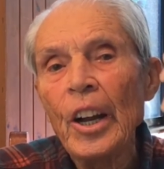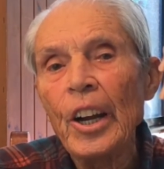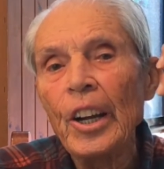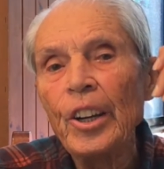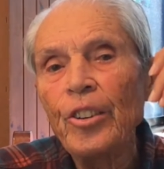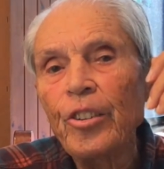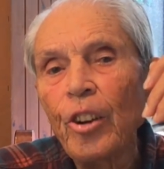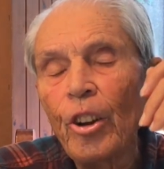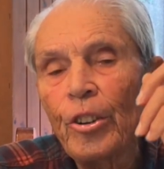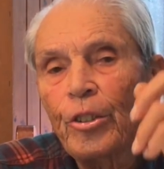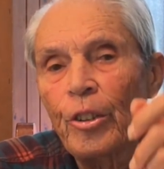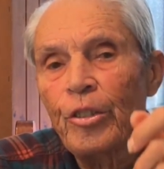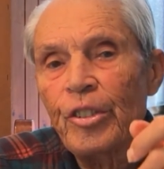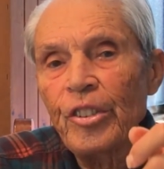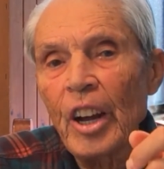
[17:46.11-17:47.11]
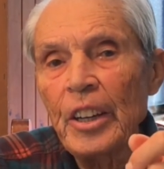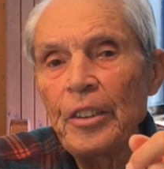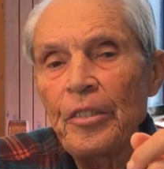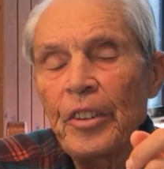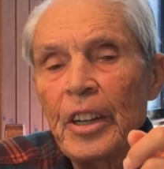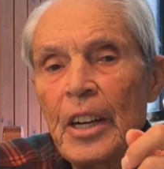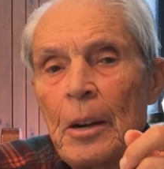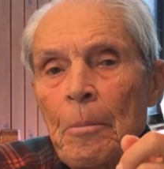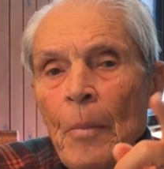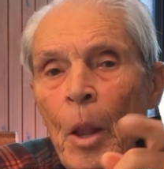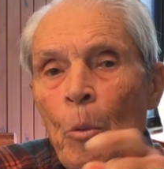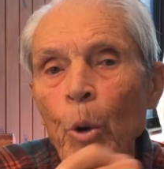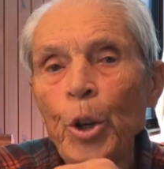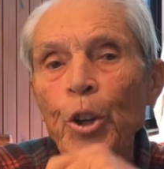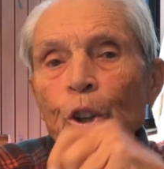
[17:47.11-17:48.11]
Here's loss of safety.
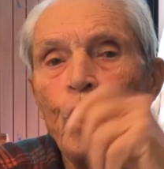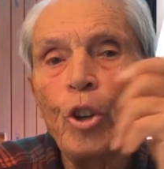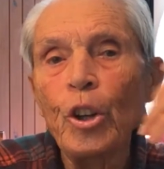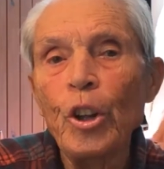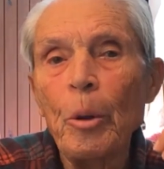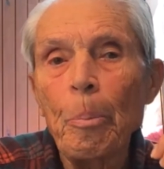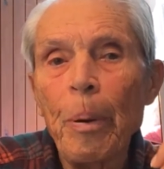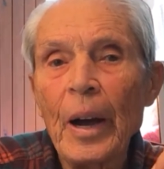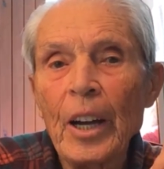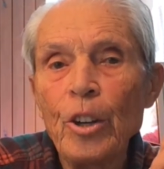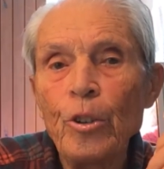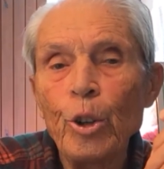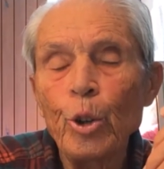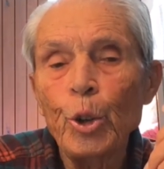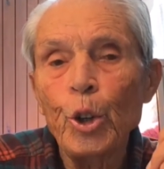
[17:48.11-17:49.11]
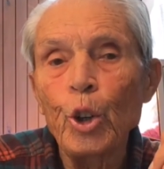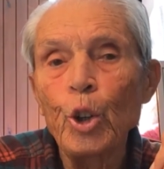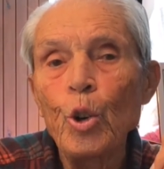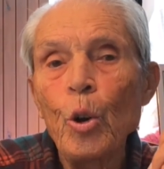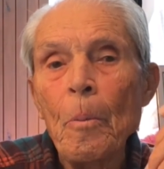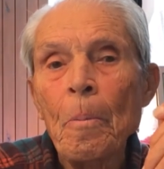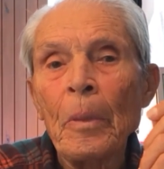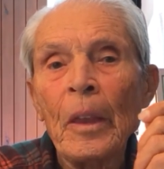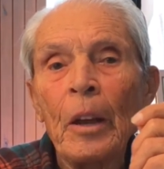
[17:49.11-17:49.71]
We turn the page or two,